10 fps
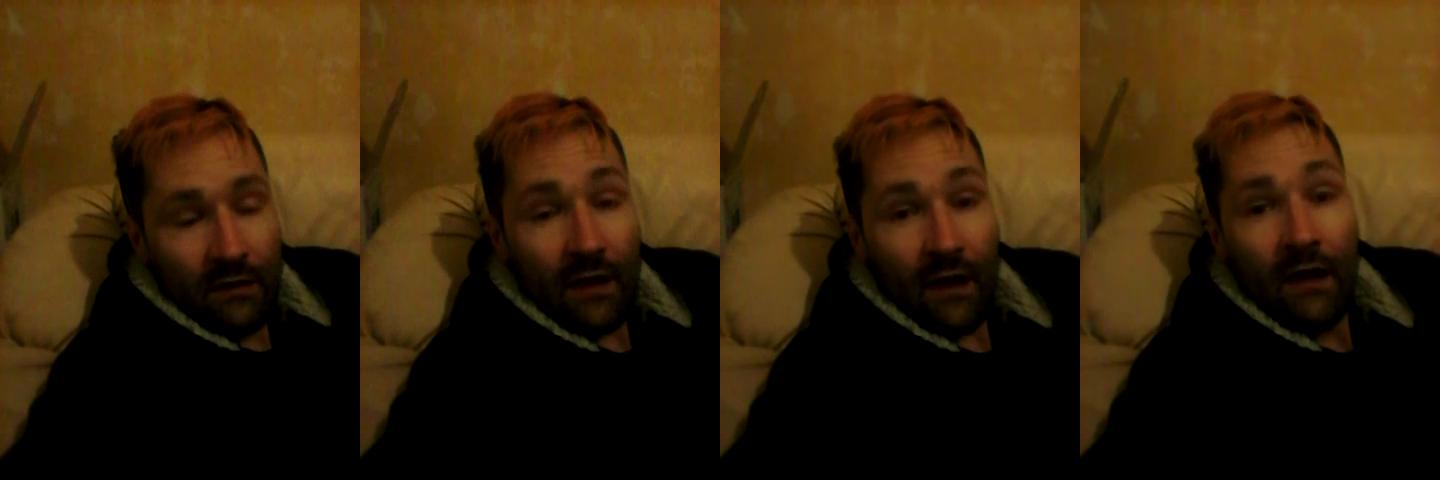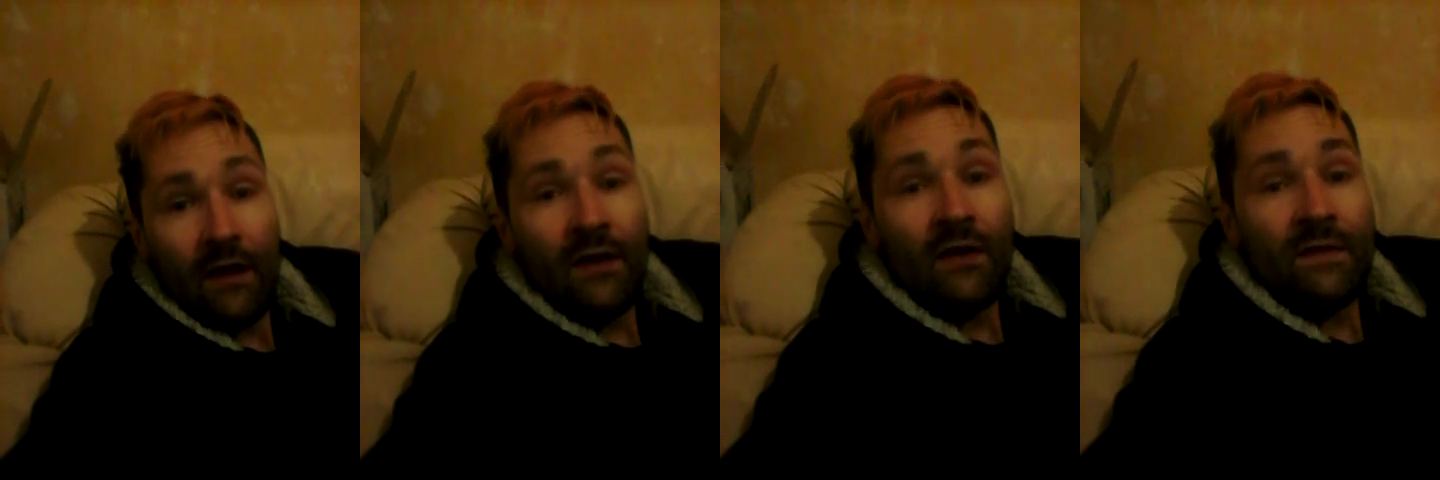Yeah.
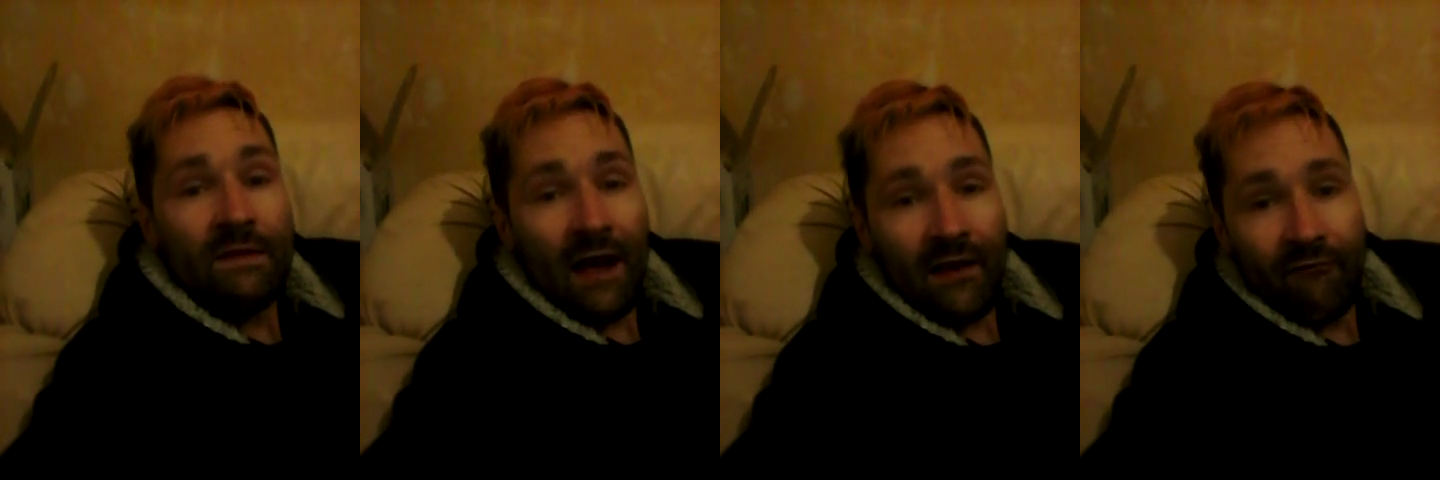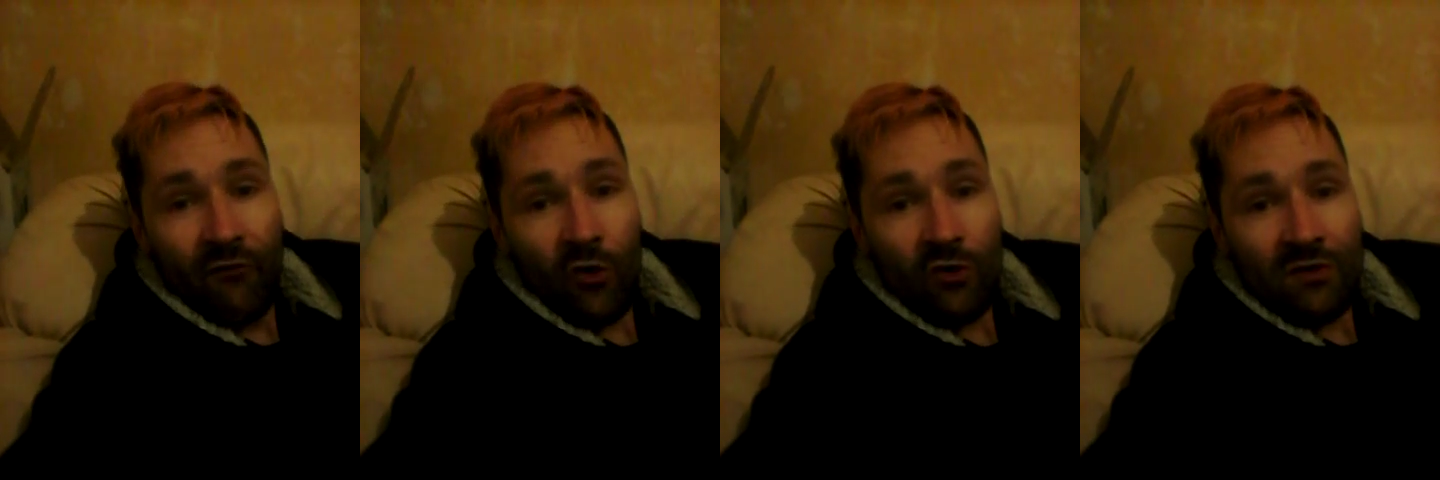Next
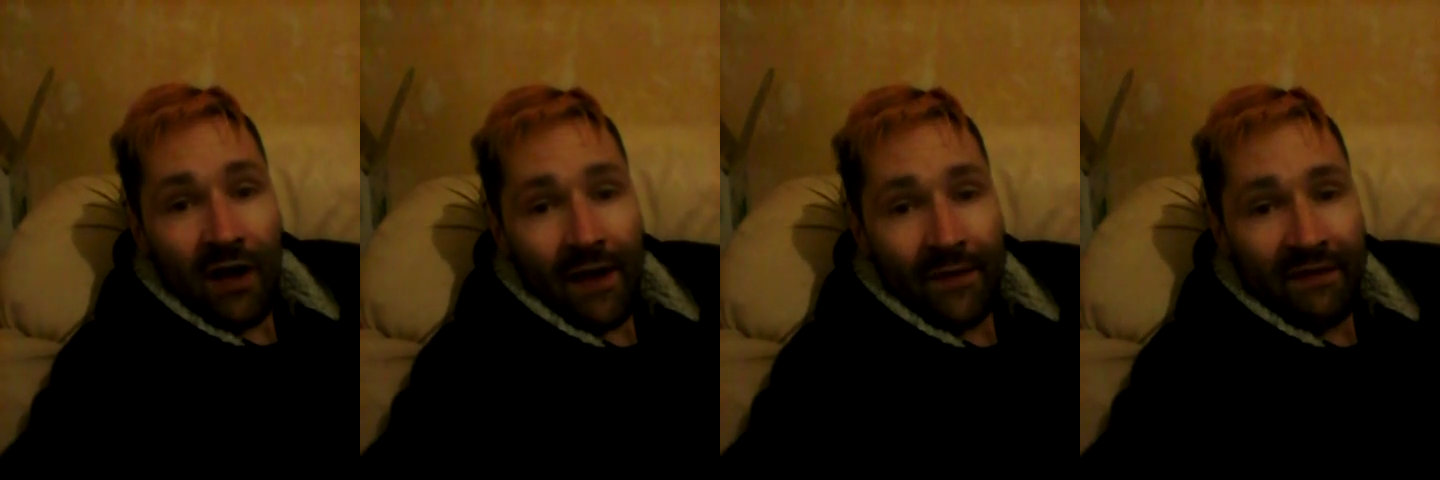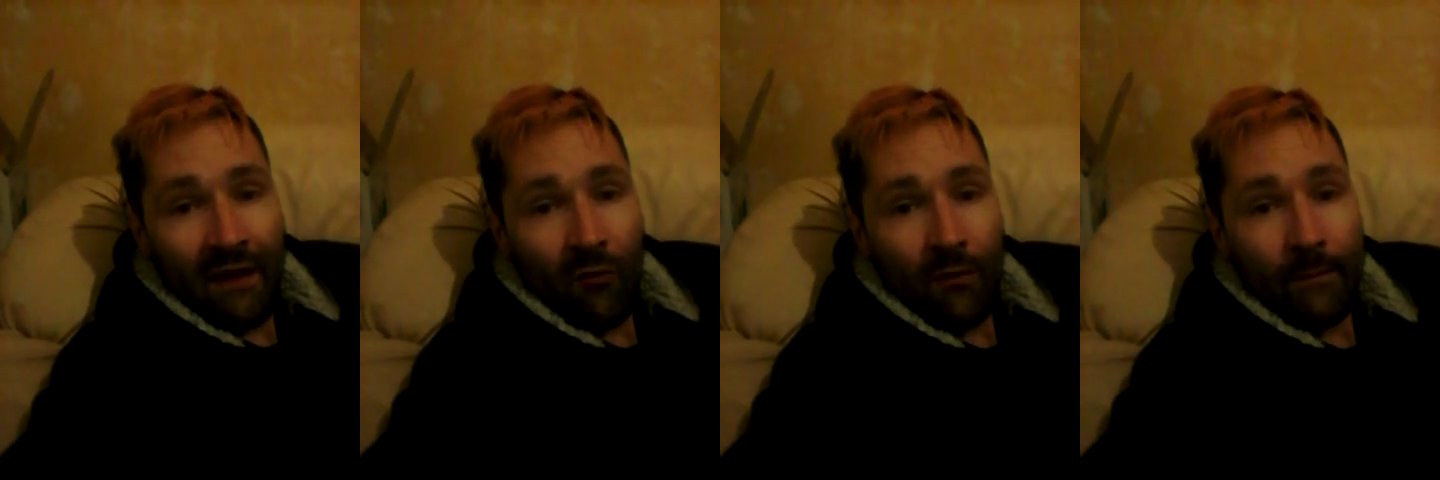fortnight
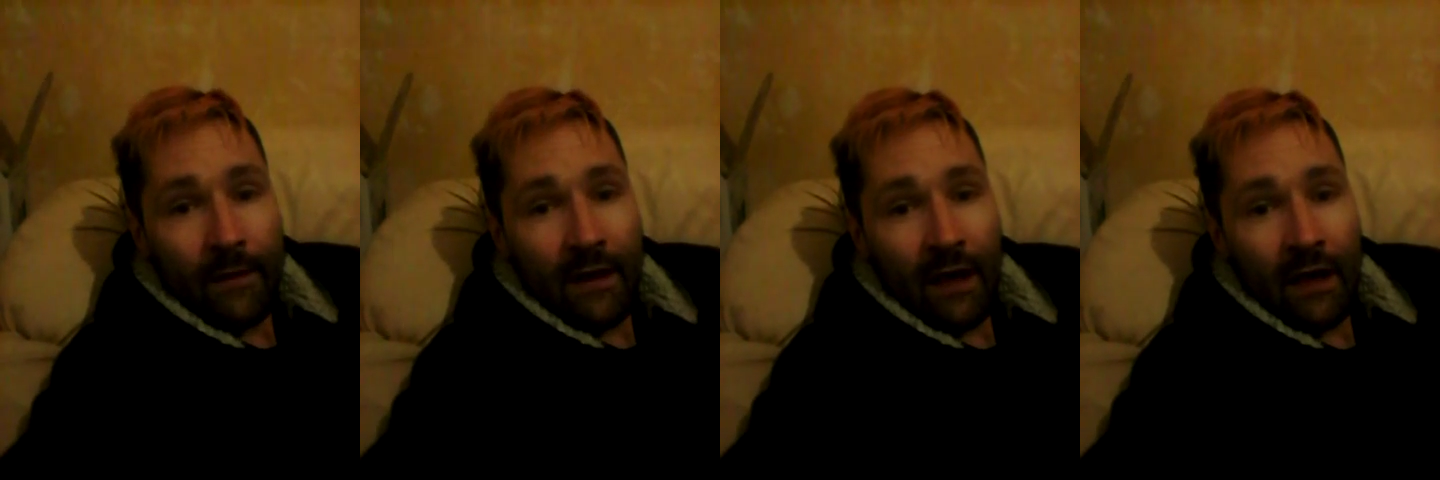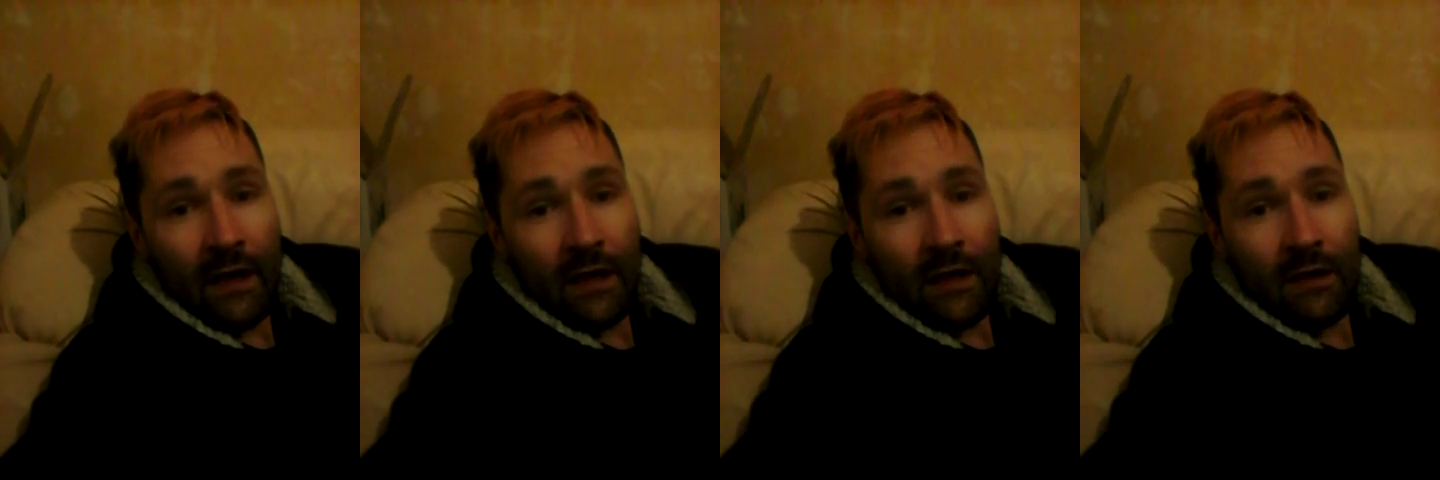there will be
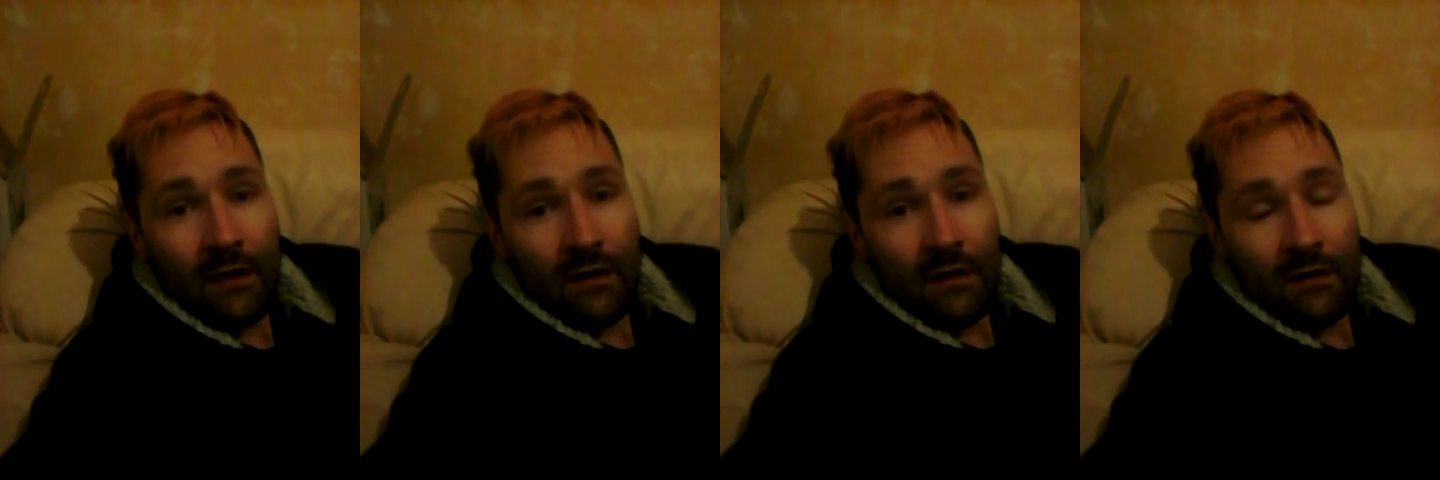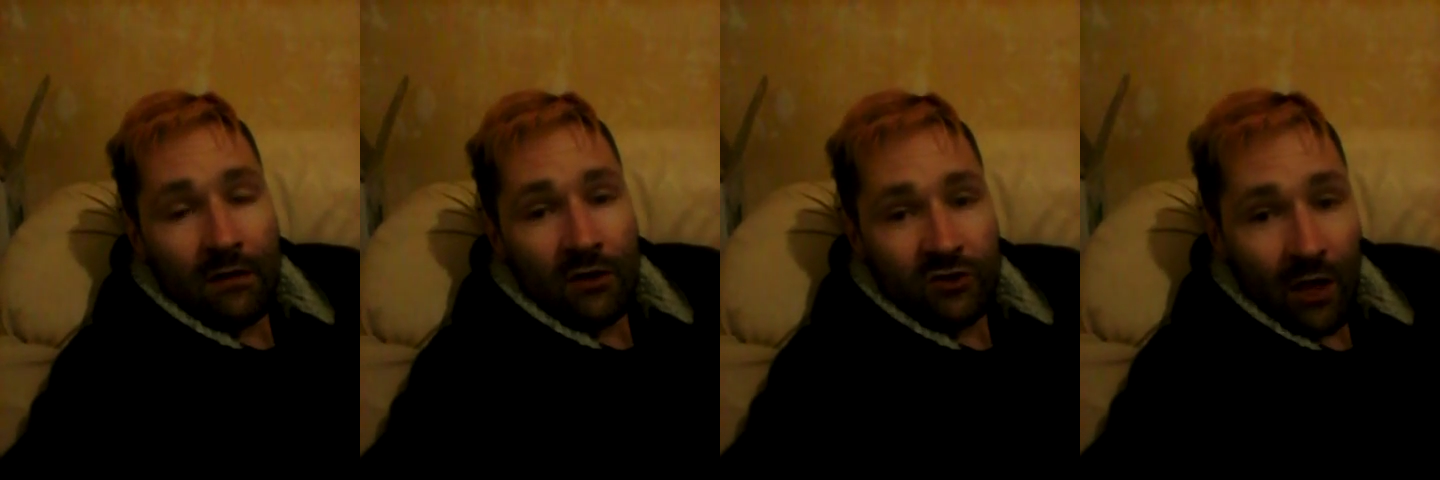a
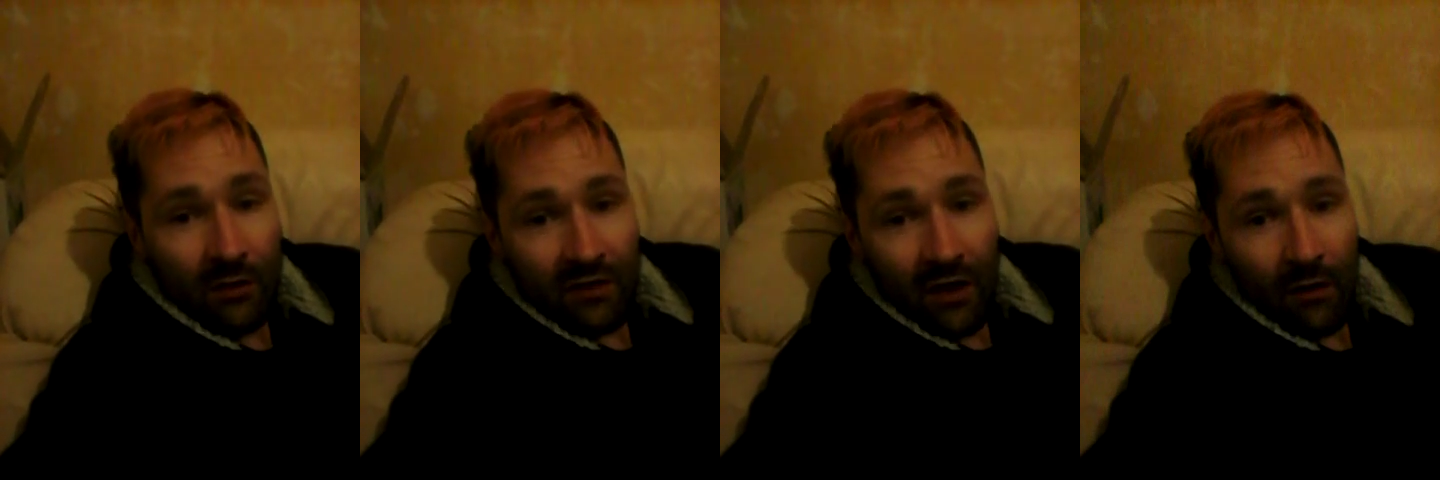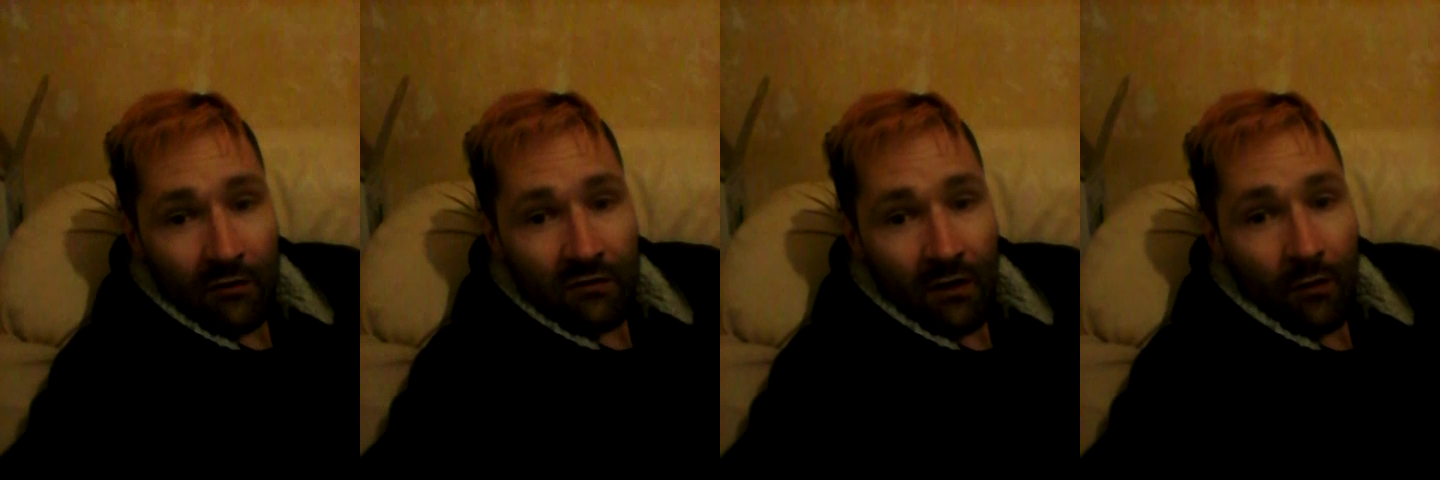shout
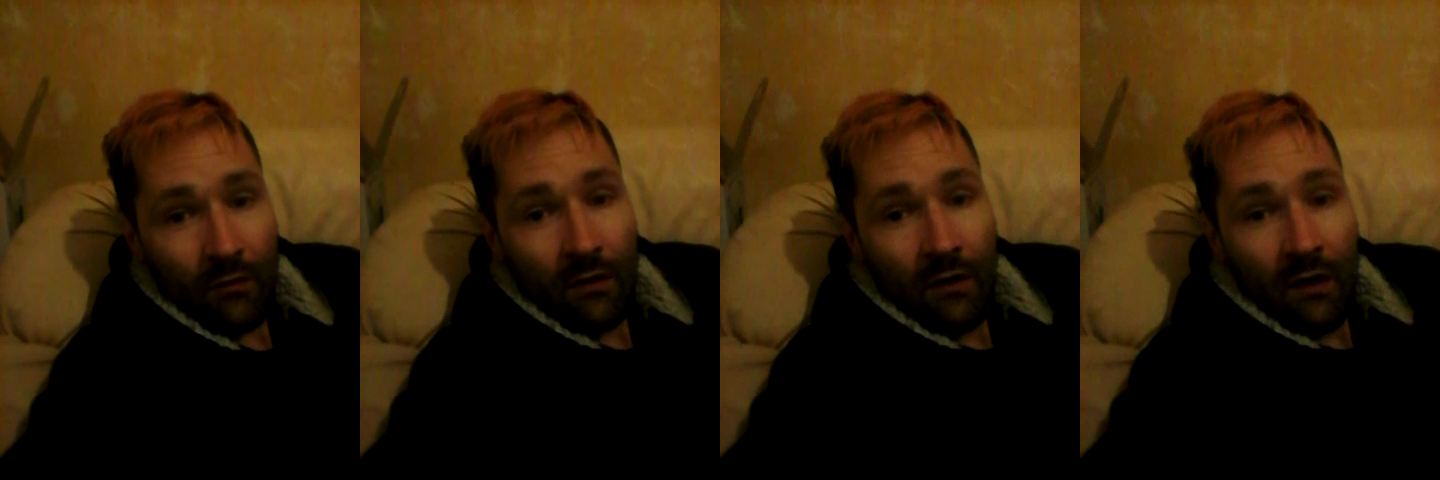out, so